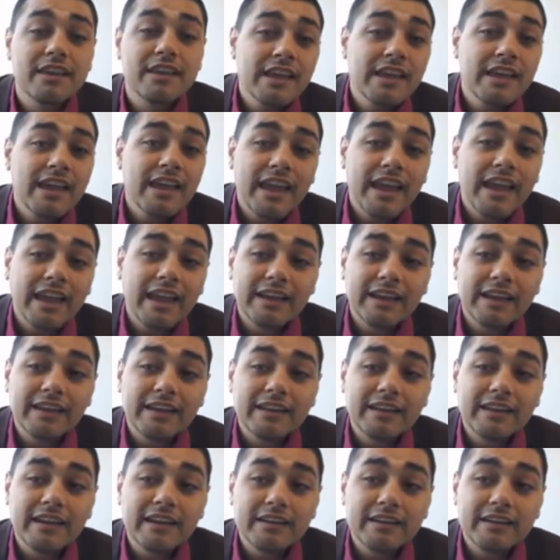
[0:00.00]

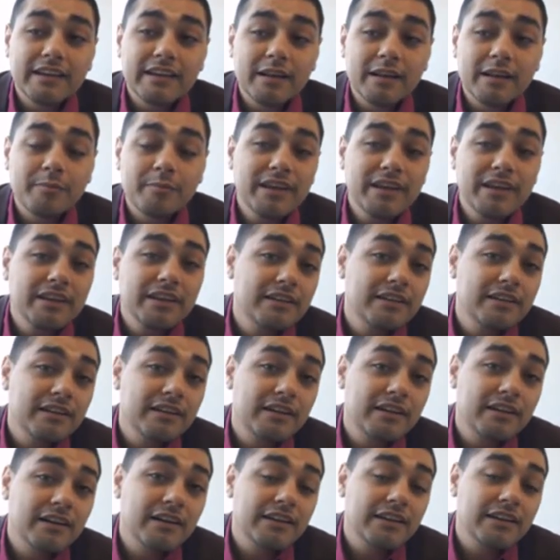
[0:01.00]
and uh, got a big
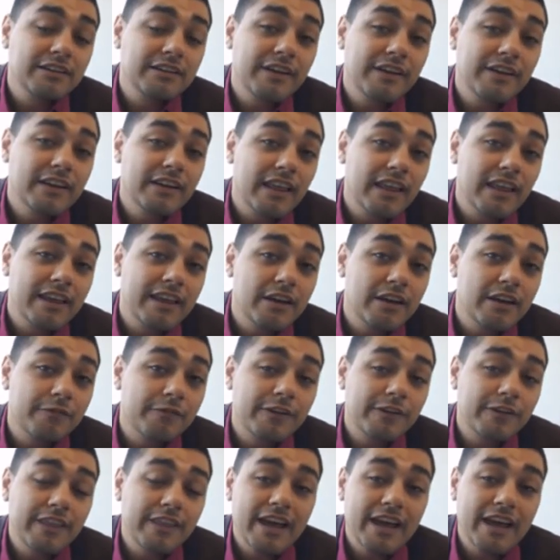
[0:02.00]
uh, event lined up
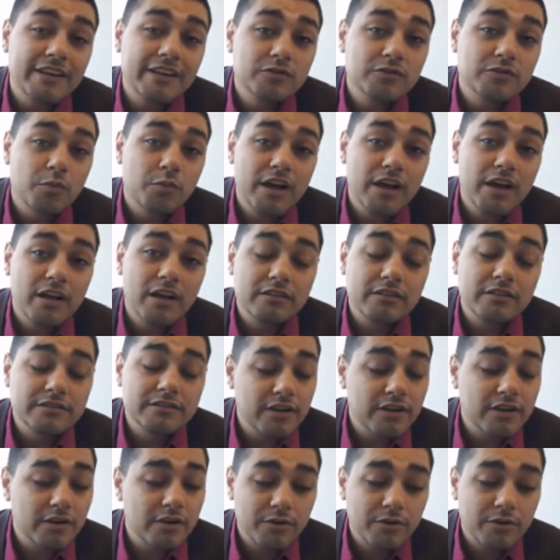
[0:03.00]
for that as well.
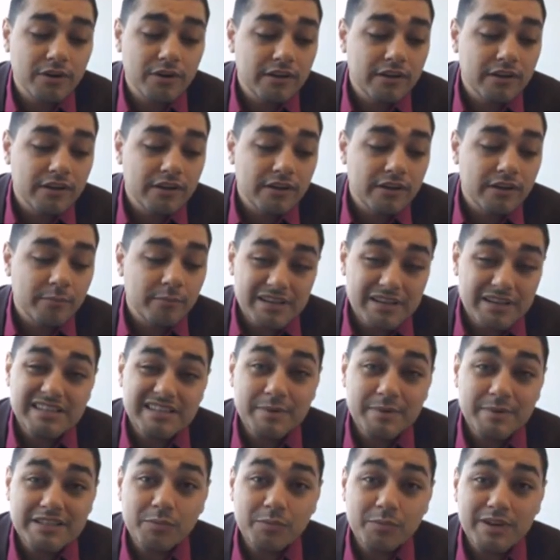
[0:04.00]
So busy,
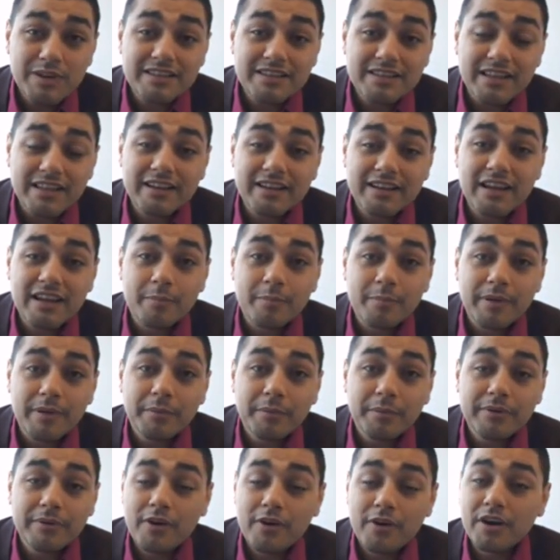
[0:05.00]
busy week lined up, and
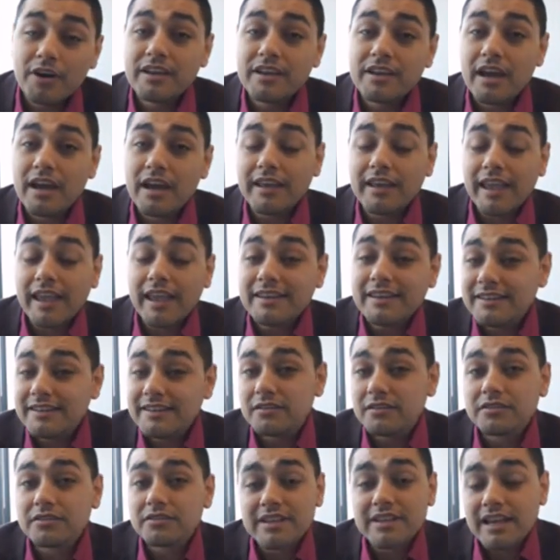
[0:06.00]
we've already got eight
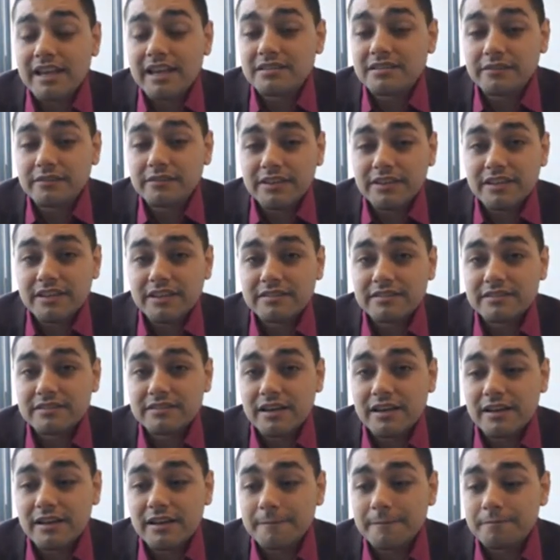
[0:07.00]
deals as of this
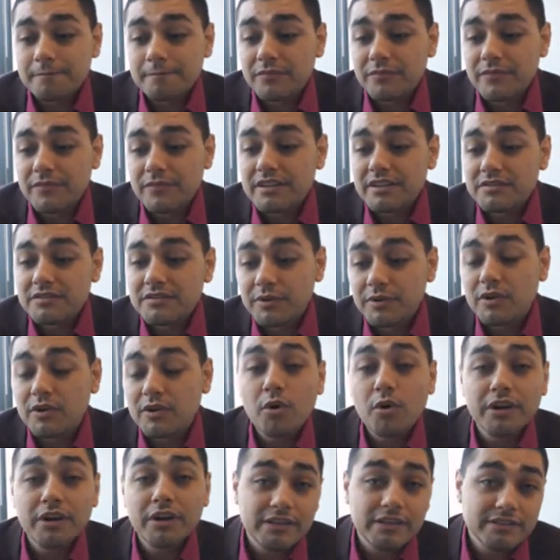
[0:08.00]
um, this
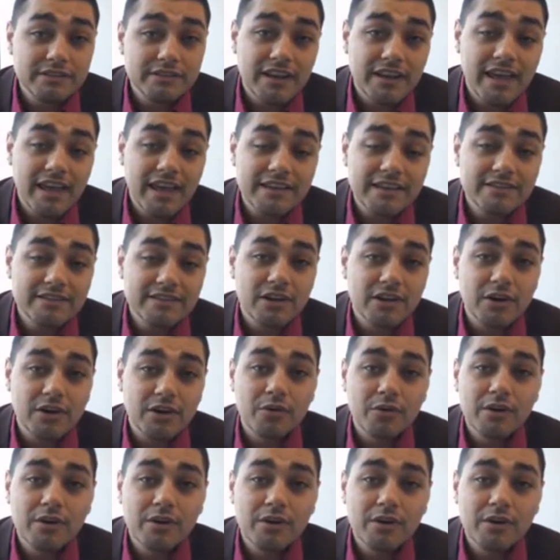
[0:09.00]
recording today. So